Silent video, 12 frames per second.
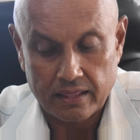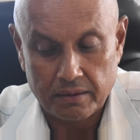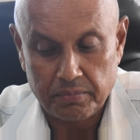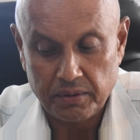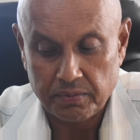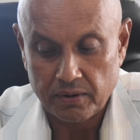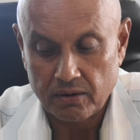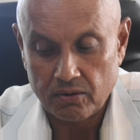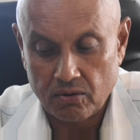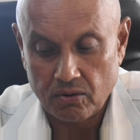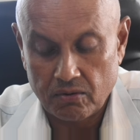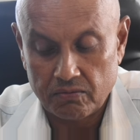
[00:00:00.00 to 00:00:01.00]
the people
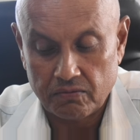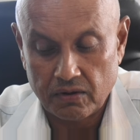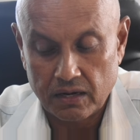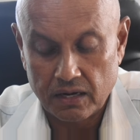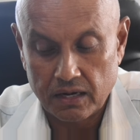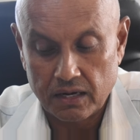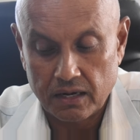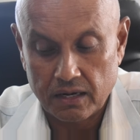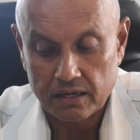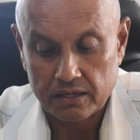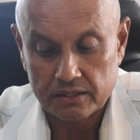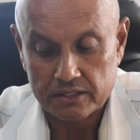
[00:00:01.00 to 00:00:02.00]
of
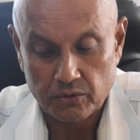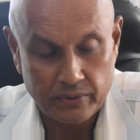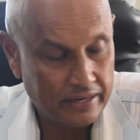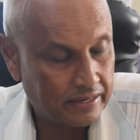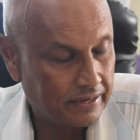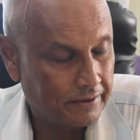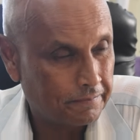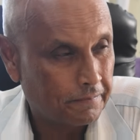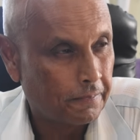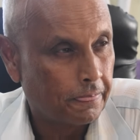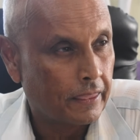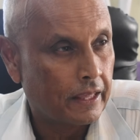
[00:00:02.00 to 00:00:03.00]
Saweke
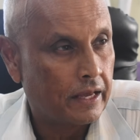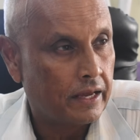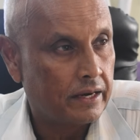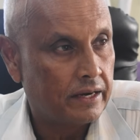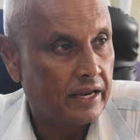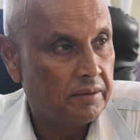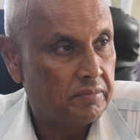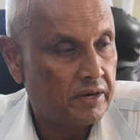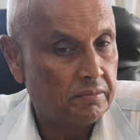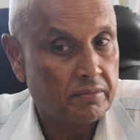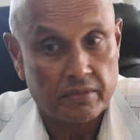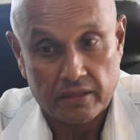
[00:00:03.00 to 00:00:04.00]
named
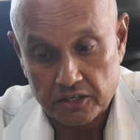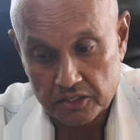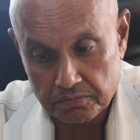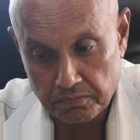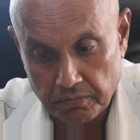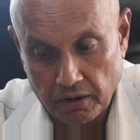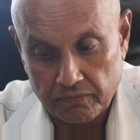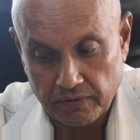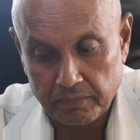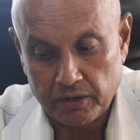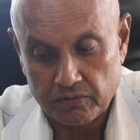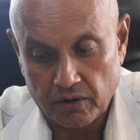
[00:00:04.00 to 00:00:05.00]
him, this our
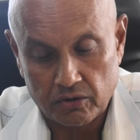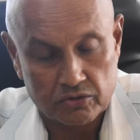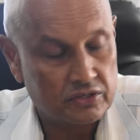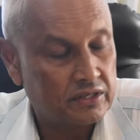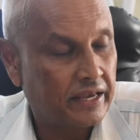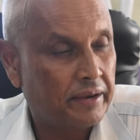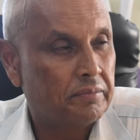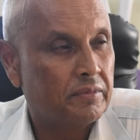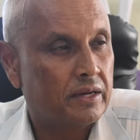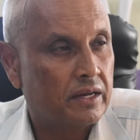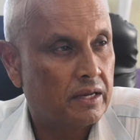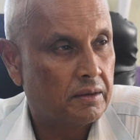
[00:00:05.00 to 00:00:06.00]
family of ours,
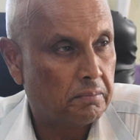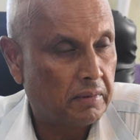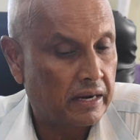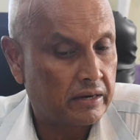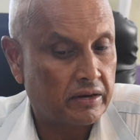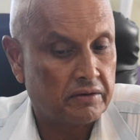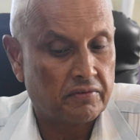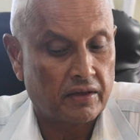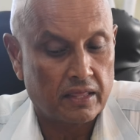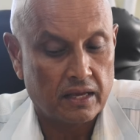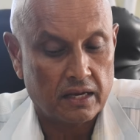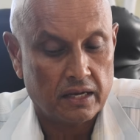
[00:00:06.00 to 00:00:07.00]
named my
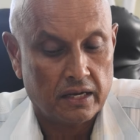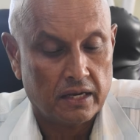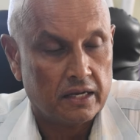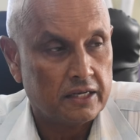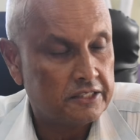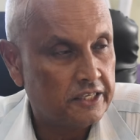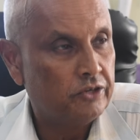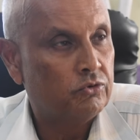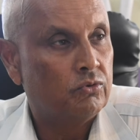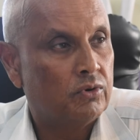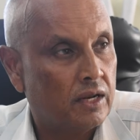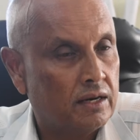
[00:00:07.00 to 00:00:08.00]
grandfather
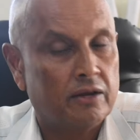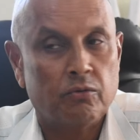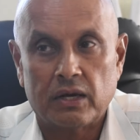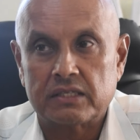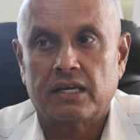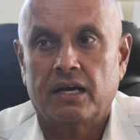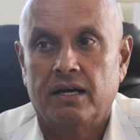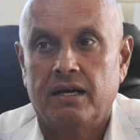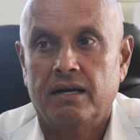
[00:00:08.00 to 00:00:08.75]
Sinu Lelewasa.